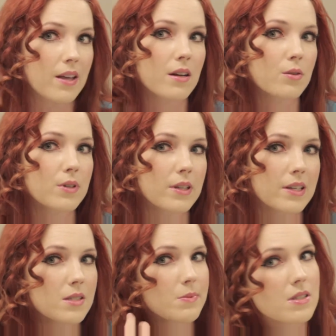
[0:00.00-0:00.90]
way, and they're
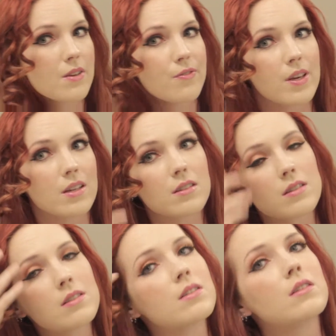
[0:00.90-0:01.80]
really specific.